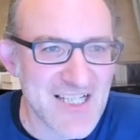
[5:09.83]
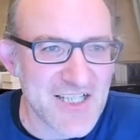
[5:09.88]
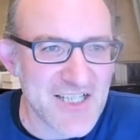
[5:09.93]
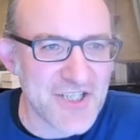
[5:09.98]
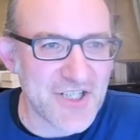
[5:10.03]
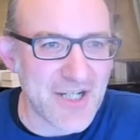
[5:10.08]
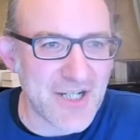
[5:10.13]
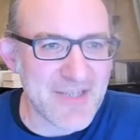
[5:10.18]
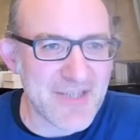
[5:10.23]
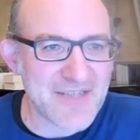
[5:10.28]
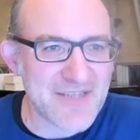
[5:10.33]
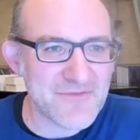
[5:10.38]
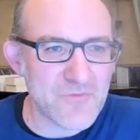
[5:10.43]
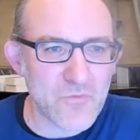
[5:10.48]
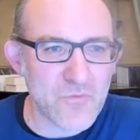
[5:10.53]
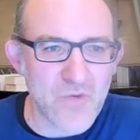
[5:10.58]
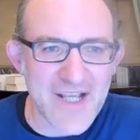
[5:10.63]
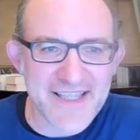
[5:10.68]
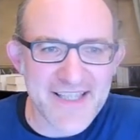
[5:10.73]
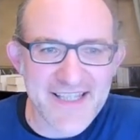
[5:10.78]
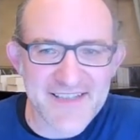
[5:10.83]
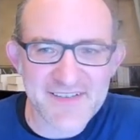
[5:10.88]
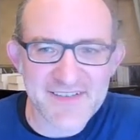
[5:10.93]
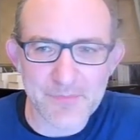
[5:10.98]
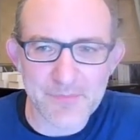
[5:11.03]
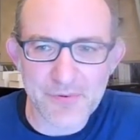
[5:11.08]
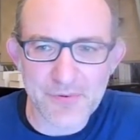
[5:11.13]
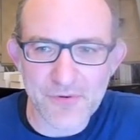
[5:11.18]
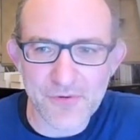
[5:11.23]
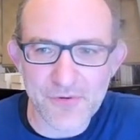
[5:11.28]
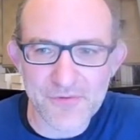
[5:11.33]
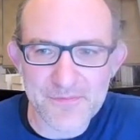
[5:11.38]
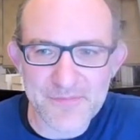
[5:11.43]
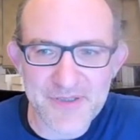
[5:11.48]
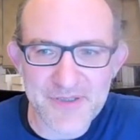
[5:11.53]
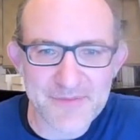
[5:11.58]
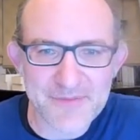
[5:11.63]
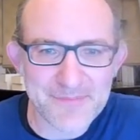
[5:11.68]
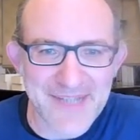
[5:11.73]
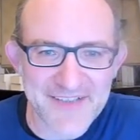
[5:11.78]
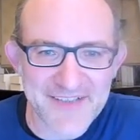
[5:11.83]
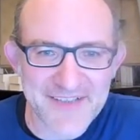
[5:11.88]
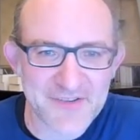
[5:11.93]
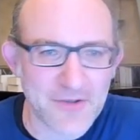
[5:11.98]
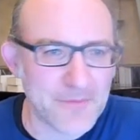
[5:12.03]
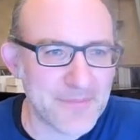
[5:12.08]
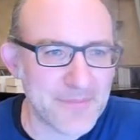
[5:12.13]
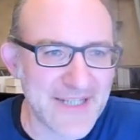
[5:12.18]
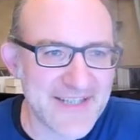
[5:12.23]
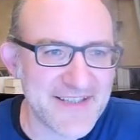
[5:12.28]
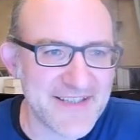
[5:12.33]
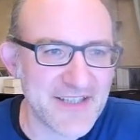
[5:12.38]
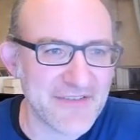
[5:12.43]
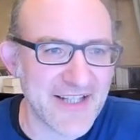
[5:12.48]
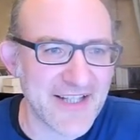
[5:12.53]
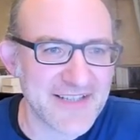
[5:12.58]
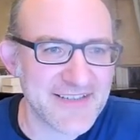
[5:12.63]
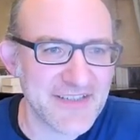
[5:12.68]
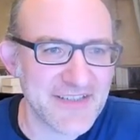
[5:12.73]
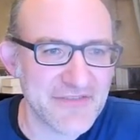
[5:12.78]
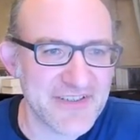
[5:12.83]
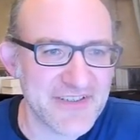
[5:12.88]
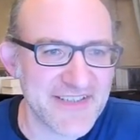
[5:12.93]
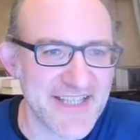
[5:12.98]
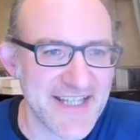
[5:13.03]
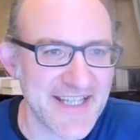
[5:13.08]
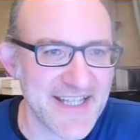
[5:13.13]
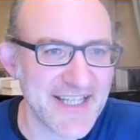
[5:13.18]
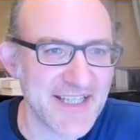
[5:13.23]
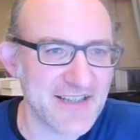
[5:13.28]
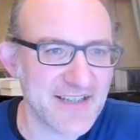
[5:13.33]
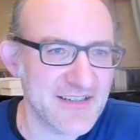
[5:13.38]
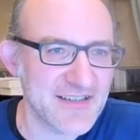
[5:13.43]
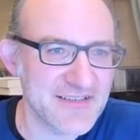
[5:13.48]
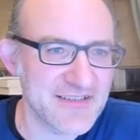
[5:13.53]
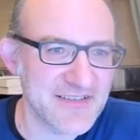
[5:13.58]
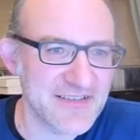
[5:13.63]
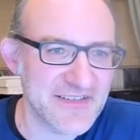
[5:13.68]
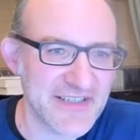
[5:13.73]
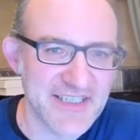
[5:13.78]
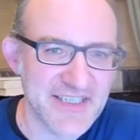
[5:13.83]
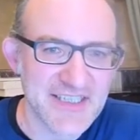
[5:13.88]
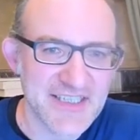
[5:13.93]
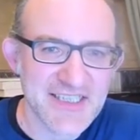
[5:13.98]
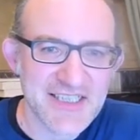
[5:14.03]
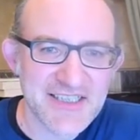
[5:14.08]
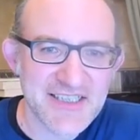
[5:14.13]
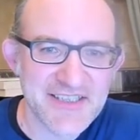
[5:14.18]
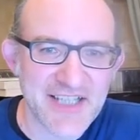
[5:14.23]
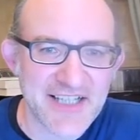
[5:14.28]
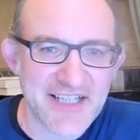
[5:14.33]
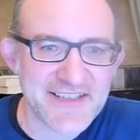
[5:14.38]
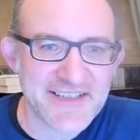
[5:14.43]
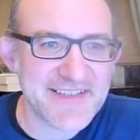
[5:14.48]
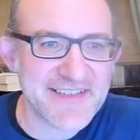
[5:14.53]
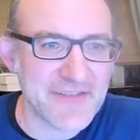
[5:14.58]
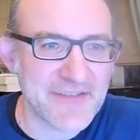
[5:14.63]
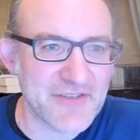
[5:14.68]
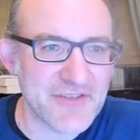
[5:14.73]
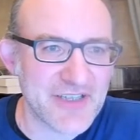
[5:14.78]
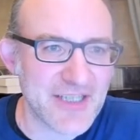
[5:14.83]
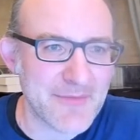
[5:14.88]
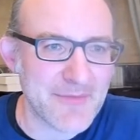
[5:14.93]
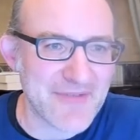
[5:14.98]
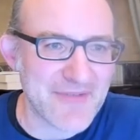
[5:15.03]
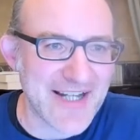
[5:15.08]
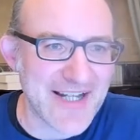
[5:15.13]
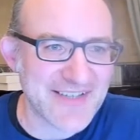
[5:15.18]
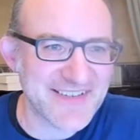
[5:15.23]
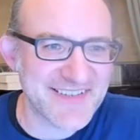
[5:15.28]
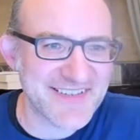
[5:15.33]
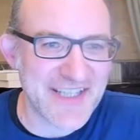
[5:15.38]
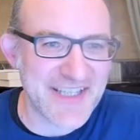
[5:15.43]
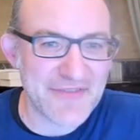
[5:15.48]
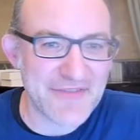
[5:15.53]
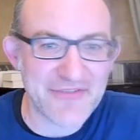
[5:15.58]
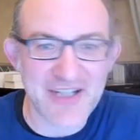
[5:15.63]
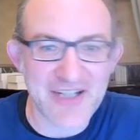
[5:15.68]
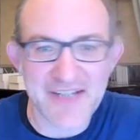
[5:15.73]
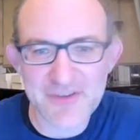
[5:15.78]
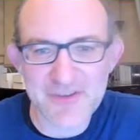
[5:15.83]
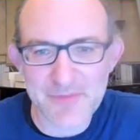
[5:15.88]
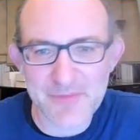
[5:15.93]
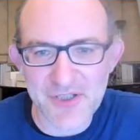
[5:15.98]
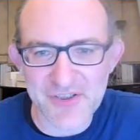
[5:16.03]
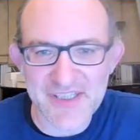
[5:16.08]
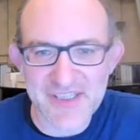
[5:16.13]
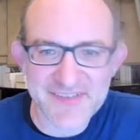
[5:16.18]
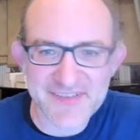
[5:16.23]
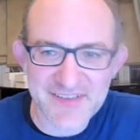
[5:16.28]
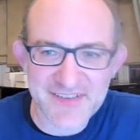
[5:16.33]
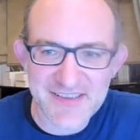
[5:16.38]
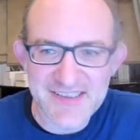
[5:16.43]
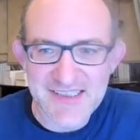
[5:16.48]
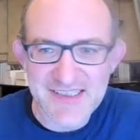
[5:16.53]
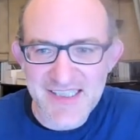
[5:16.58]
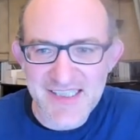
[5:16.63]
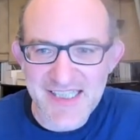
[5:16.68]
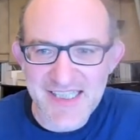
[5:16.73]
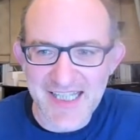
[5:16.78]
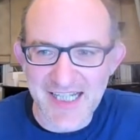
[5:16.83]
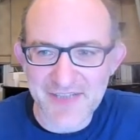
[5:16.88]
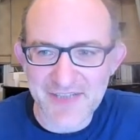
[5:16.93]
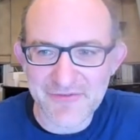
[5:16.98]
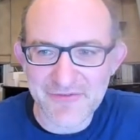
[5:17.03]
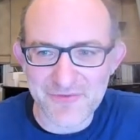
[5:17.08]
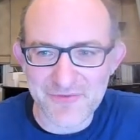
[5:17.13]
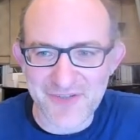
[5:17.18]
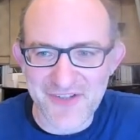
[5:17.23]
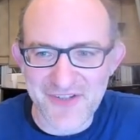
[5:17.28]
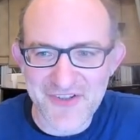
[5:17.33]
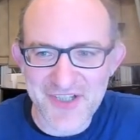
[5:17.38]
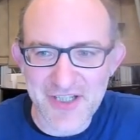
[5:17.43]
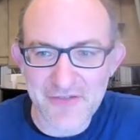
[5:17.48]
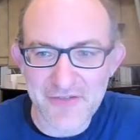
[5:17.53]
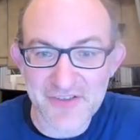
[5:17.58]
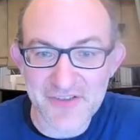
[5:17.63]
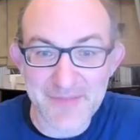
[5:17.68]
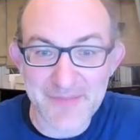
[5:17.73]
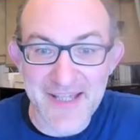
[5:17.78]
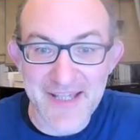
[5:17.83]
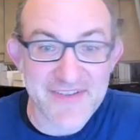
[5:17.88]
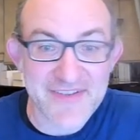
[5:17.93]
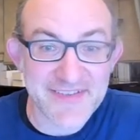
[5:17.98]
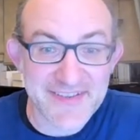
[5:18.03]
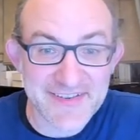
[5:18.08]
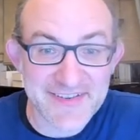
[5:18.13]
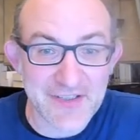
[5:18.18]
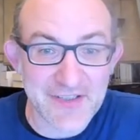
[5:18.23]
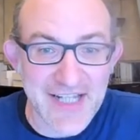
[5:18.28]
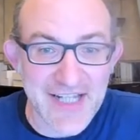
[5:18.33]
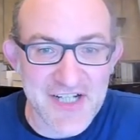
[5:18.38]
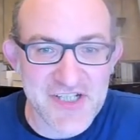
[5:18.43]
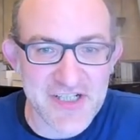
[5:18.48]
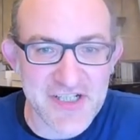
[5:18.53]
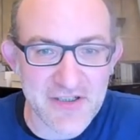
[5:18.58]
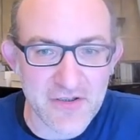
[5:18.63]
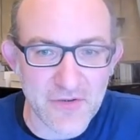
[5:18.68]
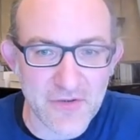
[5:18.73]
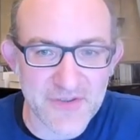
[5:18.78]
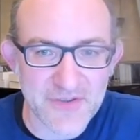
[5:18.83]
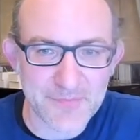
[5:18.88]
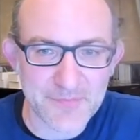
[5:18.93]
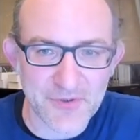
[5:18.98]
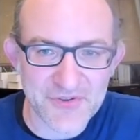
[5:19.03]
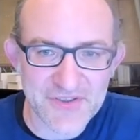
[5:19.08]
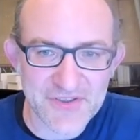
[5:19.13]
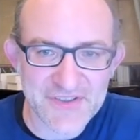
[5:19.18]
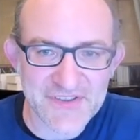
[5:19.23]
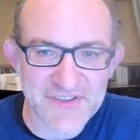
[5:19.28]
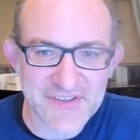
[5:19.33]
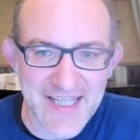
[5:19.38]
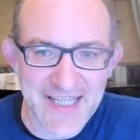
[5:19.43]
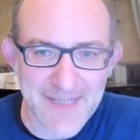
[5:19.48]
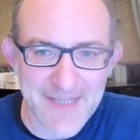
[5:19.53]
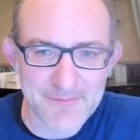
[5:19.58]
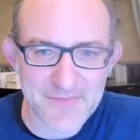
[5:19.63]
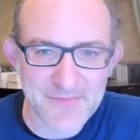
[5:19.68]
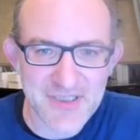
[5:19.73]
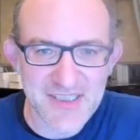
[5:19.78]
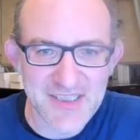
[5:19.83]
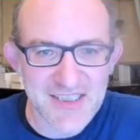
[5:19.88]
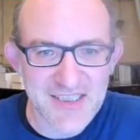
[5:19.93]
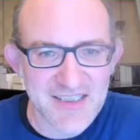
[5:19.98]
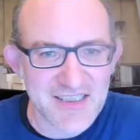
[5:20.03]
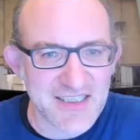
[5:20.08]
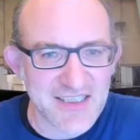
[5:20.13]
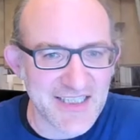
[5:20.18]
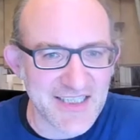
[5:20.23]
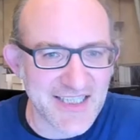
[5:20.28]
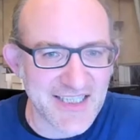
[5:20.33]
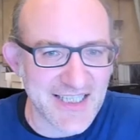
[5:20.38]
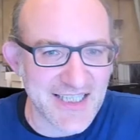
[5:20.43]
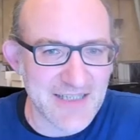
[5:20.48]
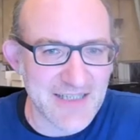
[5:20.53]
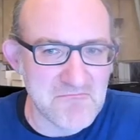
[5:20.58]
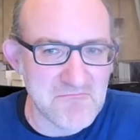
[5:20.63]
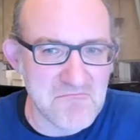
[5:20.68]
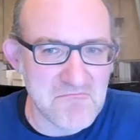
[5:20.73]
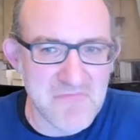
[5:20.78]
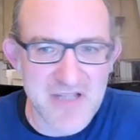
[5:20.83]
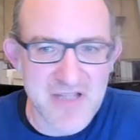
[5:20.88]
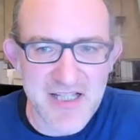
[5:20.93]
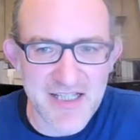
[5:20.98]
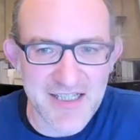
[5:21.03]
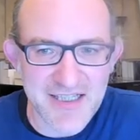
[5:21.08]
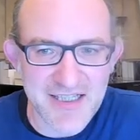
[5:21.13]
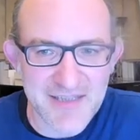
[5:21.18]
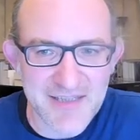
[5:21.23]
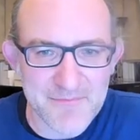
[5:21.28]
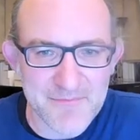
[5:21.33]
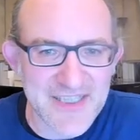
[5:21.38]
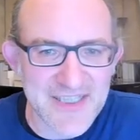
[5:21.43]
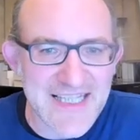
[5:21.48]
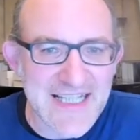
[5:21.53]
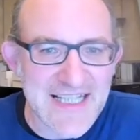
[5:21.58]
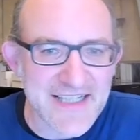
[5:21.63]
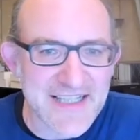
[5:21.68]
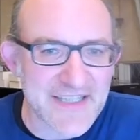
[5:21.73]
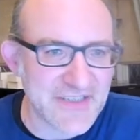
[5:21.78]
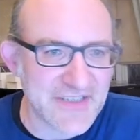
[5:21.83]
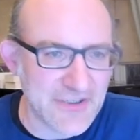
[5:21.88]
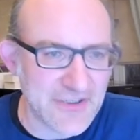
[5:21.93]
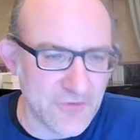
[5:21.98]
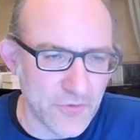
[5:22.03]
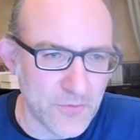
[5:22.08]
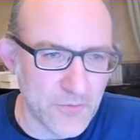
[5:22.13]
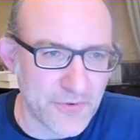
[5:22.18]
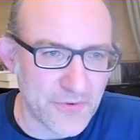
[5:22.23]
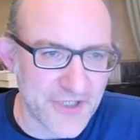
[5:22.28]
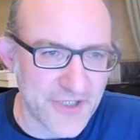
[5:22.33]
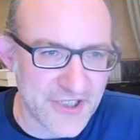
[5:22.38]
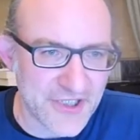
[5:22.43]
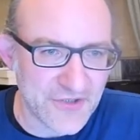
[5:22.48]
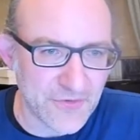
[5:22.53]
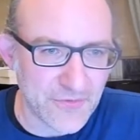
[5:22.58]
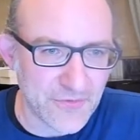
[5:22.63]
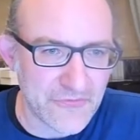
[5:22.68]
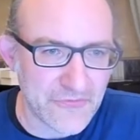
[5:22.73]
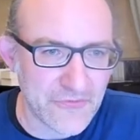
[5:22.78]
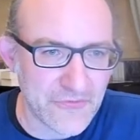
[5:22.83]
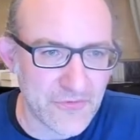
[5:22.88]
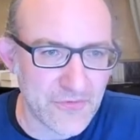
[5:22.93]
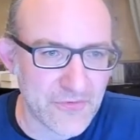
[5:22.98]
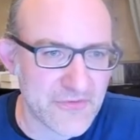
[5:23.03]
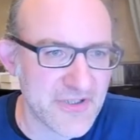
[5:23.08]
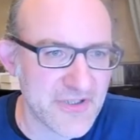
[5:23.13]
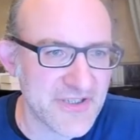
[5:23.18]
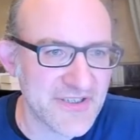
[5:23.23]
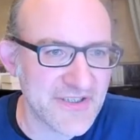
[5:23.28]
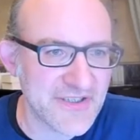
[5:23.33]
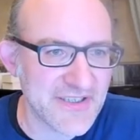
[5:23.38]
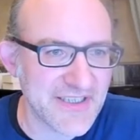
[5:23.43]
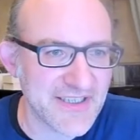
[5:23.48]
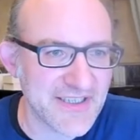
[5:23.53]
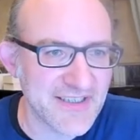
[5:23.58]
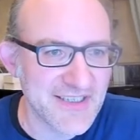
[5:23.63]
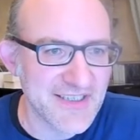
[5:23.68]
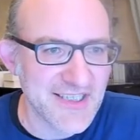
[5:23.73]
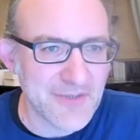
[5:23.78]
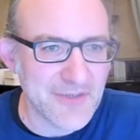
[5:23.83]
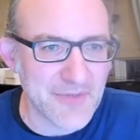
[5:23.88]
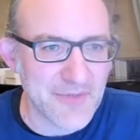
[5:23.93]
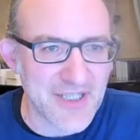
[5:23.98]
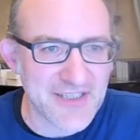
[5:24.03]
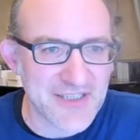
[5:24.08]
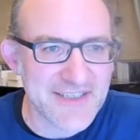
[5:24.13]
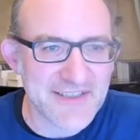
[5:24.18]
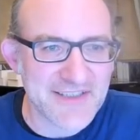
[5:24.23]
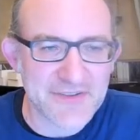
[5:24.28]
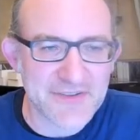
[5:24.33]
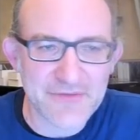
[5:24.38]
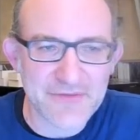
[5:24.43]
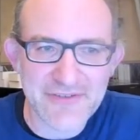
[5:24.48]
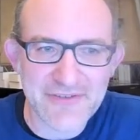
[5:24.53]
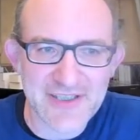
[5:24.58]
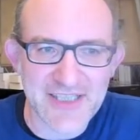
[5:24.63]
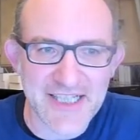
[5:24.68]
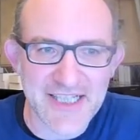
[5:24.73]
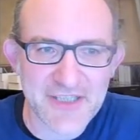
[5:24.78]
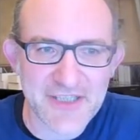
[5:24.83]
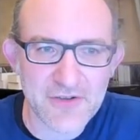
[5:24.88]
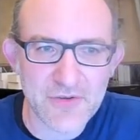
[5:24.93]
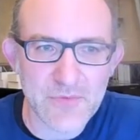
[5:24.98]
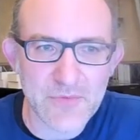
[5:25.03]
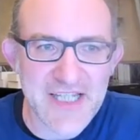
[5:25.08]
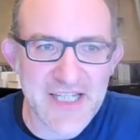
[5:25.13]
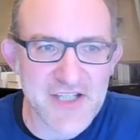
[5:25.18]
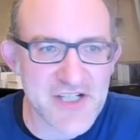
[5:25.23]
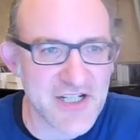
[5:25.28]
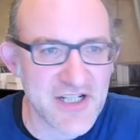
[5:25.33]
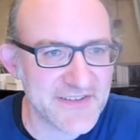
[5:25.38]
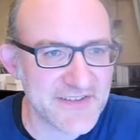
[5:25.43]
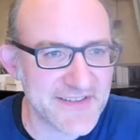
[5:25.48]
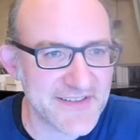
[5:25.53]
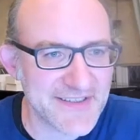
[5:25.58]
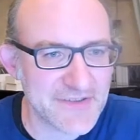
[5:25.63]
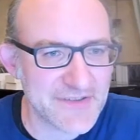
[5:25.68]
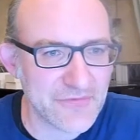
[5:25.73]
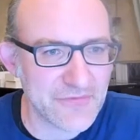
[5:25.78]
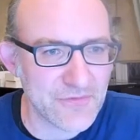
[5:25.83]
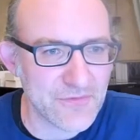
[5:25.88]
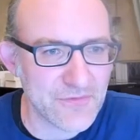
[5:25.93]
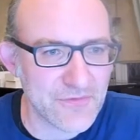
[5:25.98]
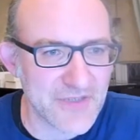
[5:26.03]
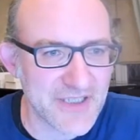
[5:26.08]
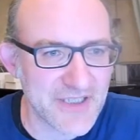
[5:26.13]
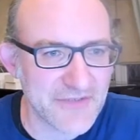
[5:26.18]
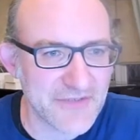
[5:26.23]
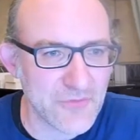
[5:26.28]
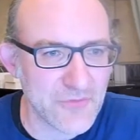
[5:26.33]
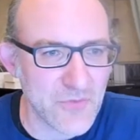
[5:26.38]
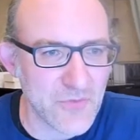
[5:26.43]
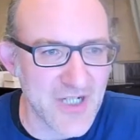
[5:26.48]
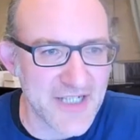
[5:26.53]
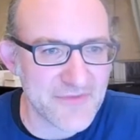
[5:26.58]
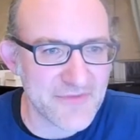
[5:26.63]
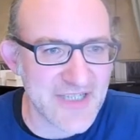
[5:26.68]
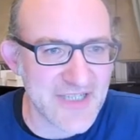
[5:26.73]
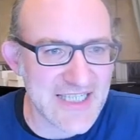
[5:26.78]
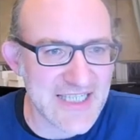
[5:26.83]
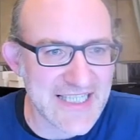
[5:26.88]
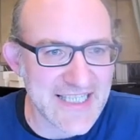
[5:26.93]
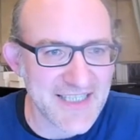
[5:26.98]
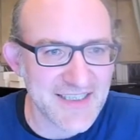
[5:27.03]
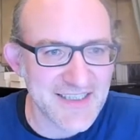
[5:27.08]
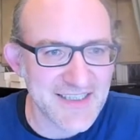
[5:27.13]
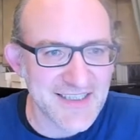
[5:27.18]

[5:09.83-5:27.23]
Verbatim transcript: you know, I mean, white gets a pawn, but black's got plenty of activity here, and uh, knight d7 coming round to c5. To be honest, yeah, I feel rather nervous about this. This is actually a correspondence game, um, um, but Leela gives it 0.04, and uh, well, doesn't feel like good winning chances for uh, for white really.